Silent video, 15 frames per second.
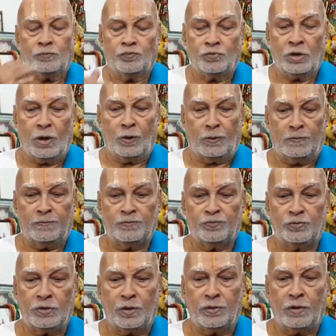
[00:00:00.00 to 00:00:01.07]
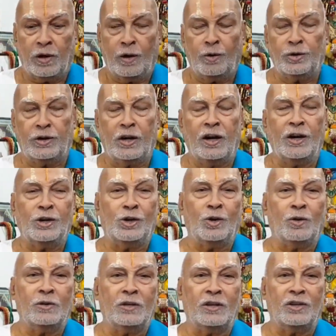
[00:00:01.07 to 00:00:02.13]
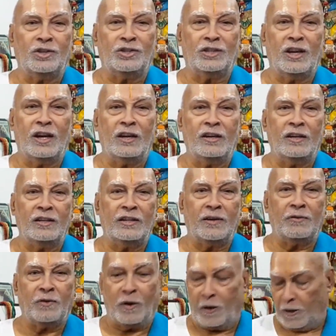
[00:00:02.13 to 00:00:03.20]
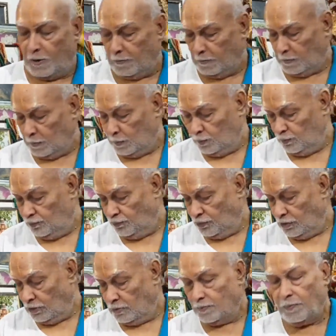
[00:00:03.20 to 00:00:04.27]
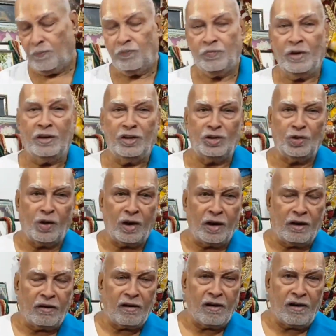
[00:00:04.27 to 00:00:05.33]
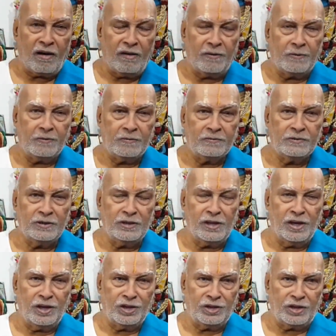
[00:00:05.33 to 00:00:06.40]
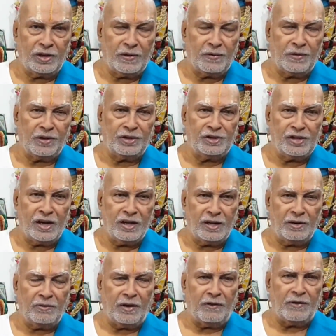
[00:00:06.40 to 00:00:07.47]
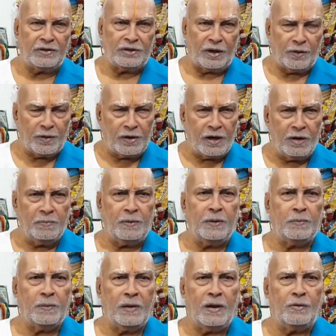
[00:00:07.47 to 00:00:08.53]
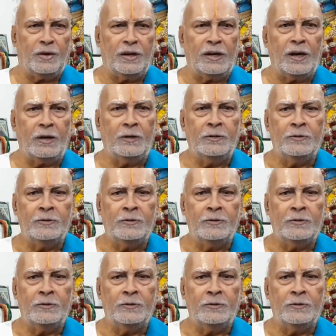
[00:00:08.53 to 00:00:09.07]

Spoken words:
Now, how shall I show the Christianity is a fraud? It is on record in the history of Christianity. Several people have written.